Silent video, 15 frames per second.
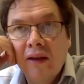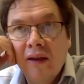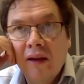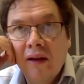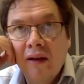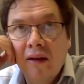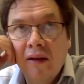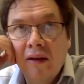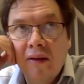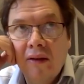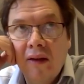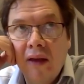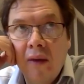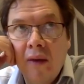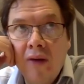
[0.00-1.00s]
that
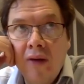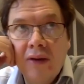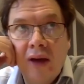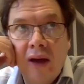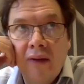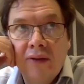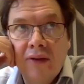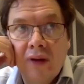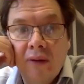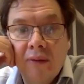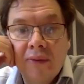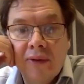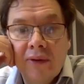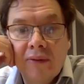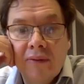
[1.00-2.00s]
they won't have
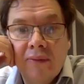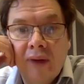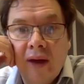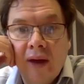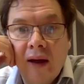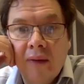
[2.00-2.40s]
jobs.